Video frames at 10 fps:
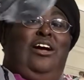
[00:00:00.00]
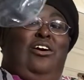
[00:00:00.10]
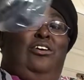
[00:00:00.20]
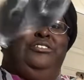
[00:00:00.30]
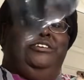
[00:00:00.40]

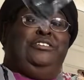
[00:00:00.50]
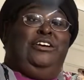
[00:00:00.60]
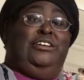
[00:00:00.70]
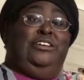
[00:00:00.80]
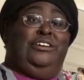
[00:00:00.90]
Oh, these are going
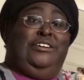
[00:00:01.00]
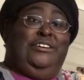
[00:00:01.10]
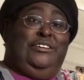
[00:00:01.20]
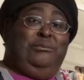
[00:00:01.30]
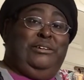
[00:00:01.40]
to look good
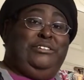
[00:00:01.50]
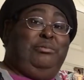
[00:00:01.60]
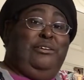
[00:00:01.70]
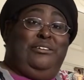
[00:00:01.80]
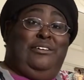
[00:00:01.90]
on my
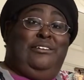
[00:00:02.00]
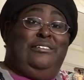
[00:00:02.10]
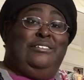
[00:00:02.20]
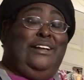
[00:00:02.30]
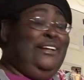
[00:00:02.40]
Smart Doll.
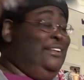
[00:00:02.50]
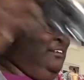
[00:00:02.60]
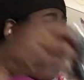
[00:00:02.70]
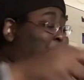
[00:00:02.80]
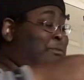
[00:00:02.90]
I love
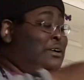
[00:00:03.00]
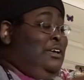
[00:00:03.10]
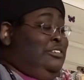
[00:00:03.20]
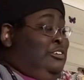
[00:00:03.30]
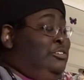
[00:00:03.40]
them.
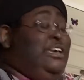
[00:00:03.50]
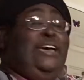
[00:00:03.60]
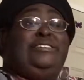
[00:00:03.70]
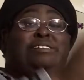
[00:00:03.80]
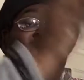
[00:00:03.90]
So, yes,
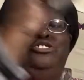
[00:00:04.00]
these